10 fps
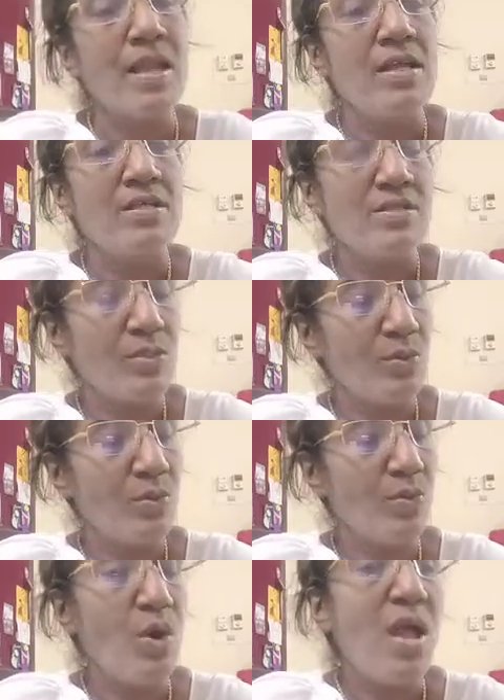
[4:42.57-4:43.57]

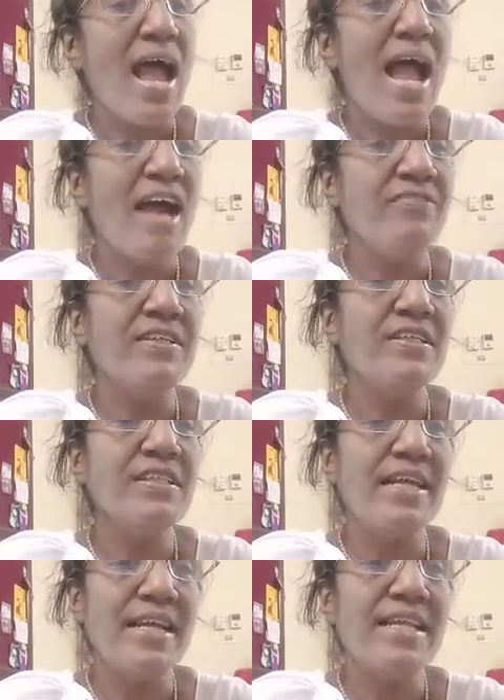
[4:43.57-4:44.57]
So after
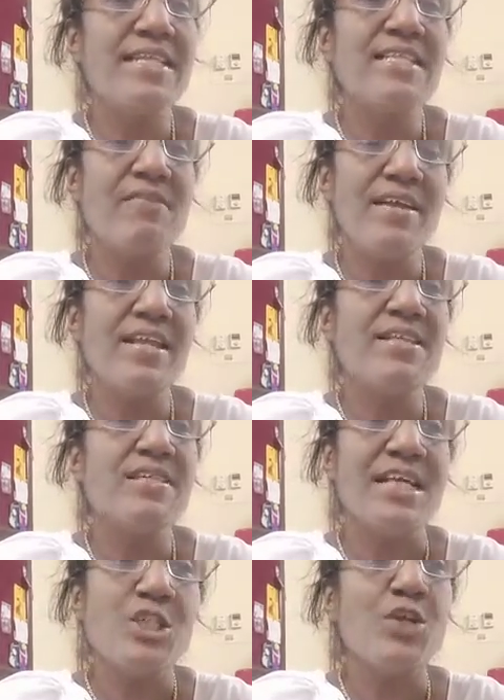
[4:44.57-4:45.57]
the readiness
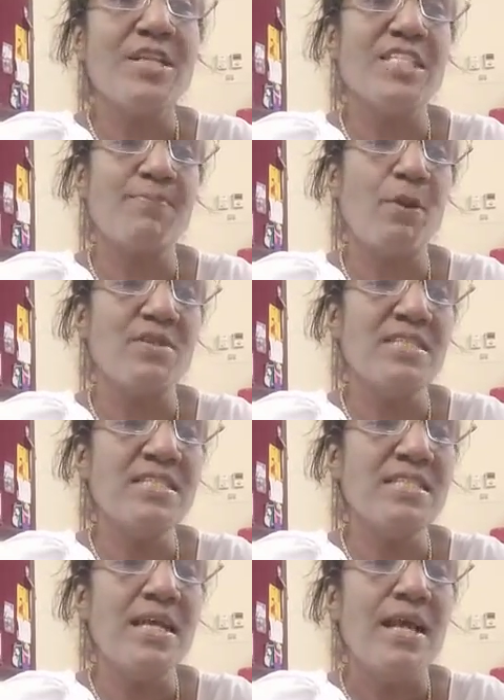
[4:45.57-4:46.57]
awareness assurance
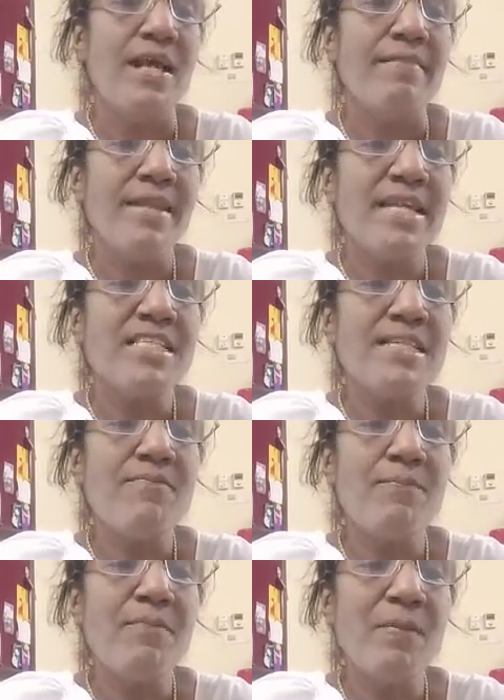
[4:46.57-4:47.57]
process, the next step
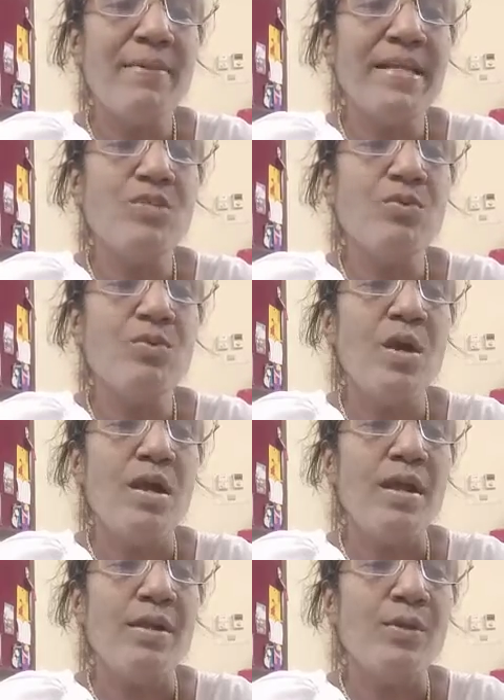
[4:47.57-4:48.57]
will be to
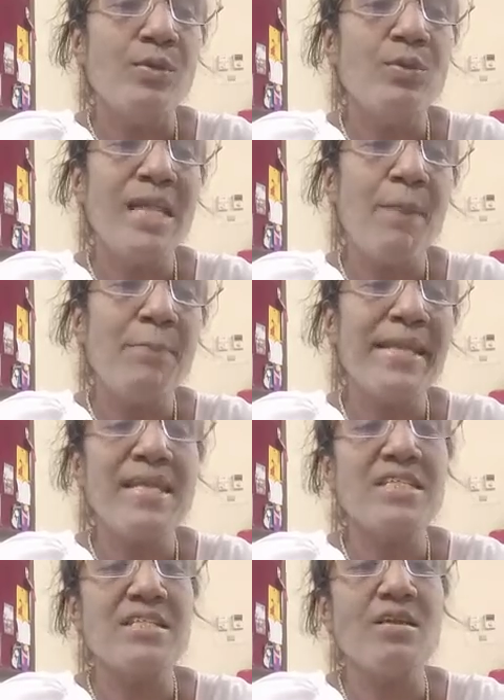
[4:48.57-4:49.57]
do the
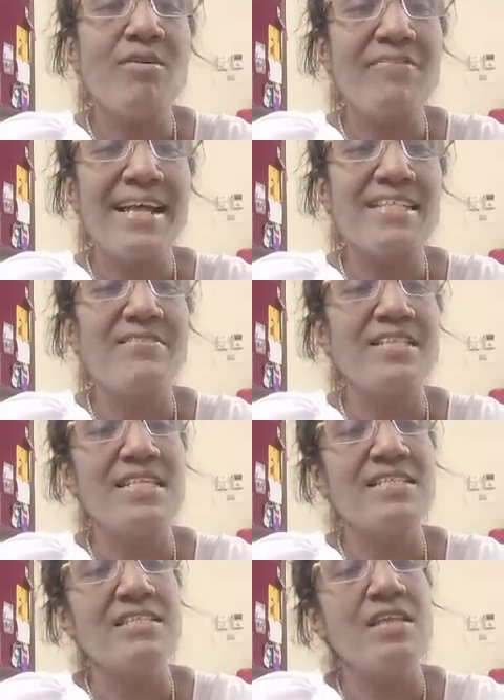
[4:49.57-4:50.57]
application of
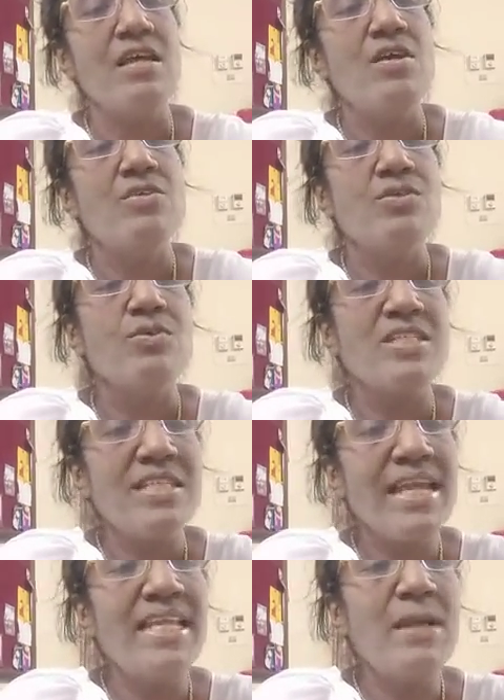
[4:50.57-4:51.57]
activities. So
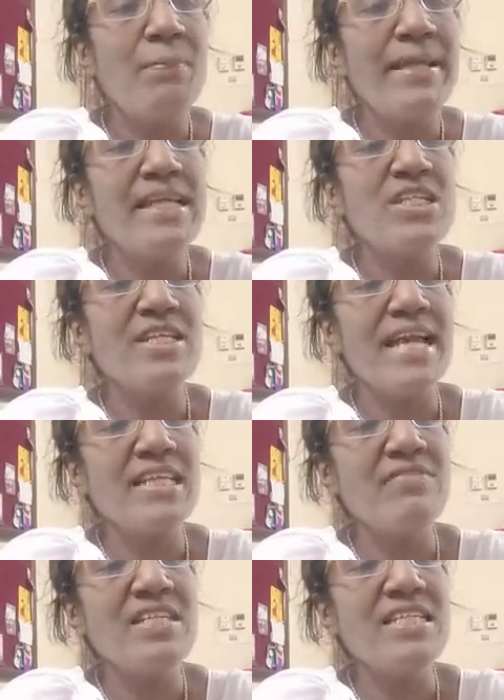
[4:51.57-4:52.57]
designing application
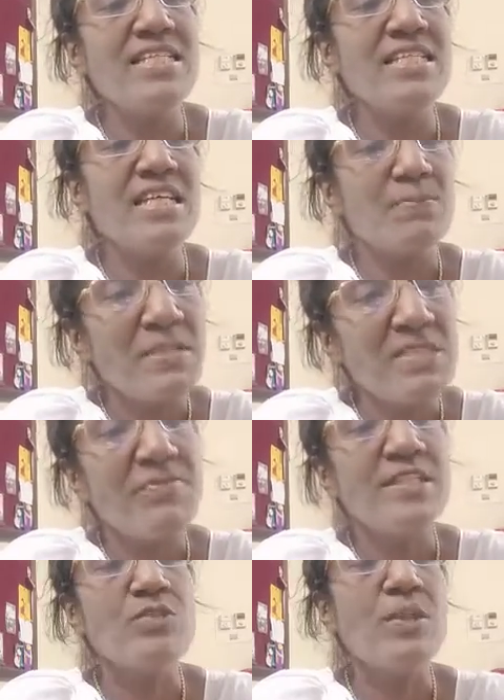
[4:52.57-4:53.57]
activities that are
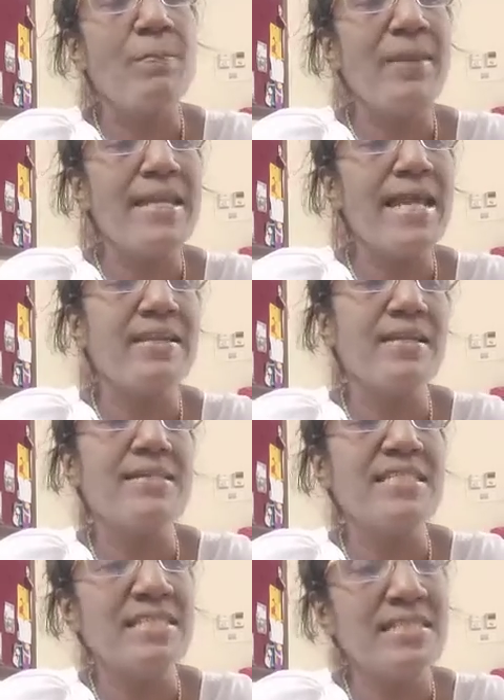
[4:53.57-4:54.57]
specific to the pediatric
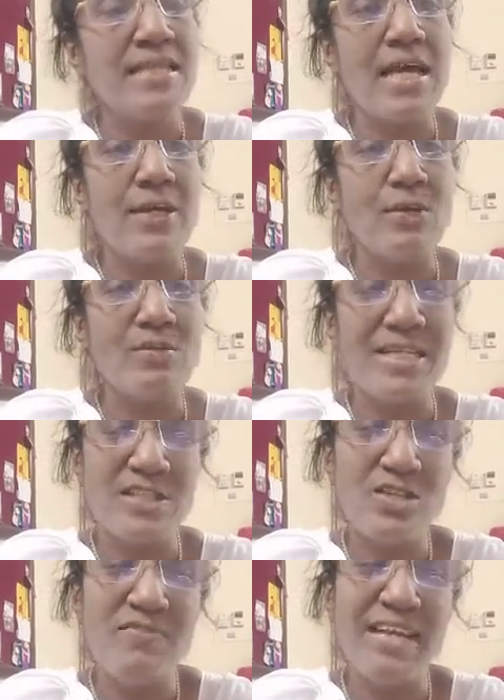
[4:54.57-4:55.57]
nursing scenarios.
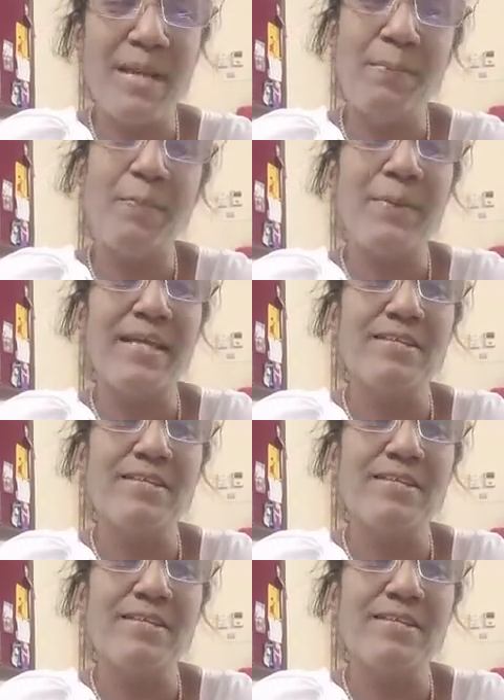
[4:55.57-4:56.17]
Actually, we can prepare